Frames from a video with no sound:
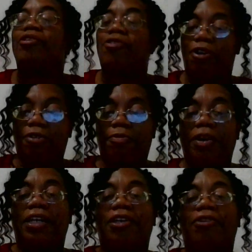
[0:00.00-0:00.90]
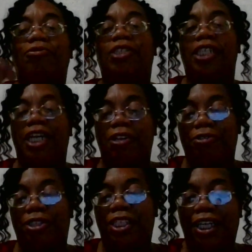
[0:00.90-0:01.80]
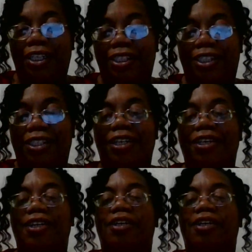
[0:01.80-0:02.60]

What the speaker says: Talk Radio Channel 6